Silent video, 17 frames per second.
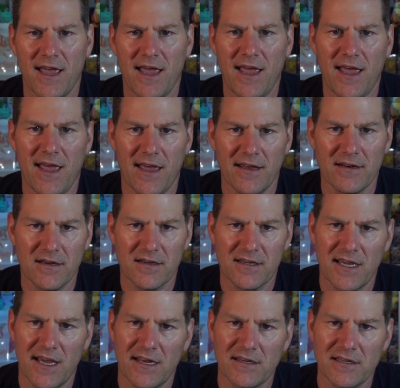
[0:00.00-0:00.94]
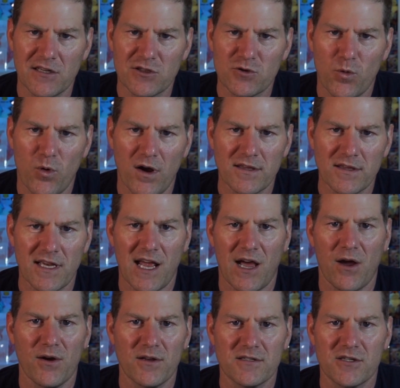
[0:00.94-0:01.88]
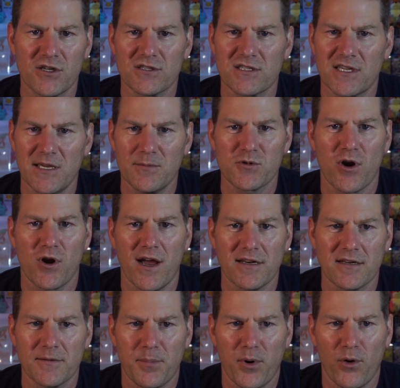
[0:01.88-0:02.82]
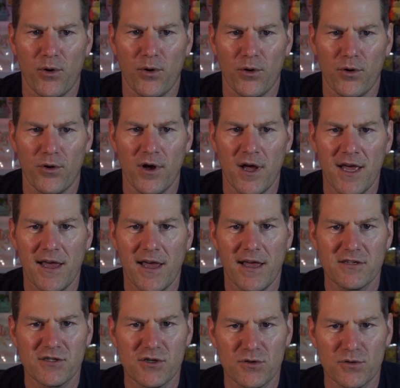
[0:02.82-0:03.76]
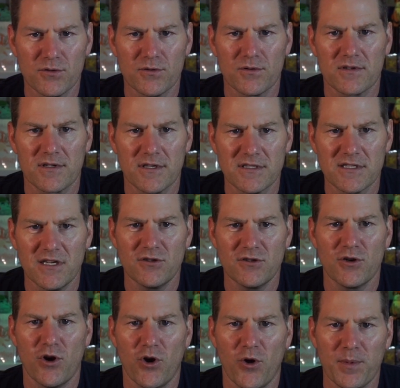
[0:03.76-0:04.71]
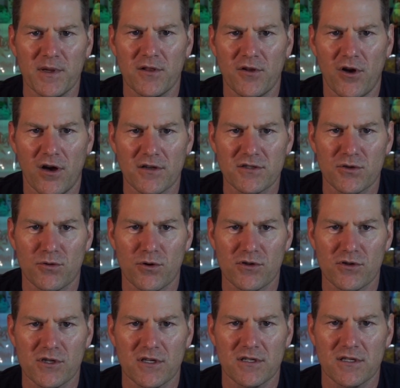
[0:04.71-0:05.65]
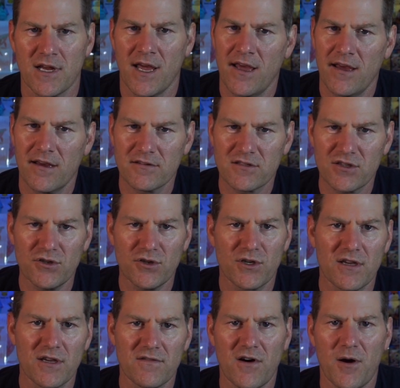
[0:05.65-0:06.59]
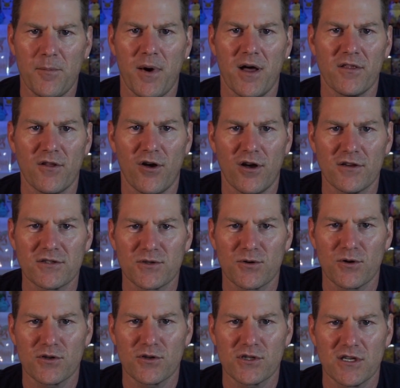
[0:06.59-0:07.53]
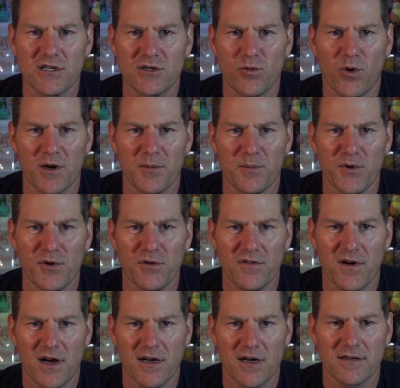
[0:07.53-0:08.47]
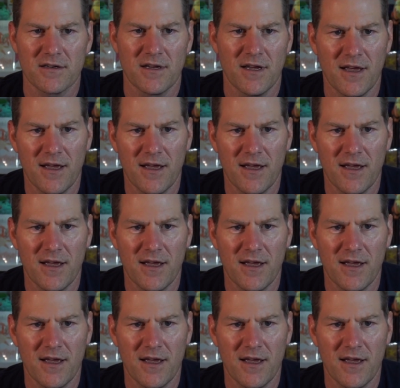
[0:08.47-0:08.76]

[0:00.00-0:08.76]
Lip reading: And again, it's one that I would just keep trying to pull as you continue to open Lost Origin. Until you give up on Lost Origin, you want to move on.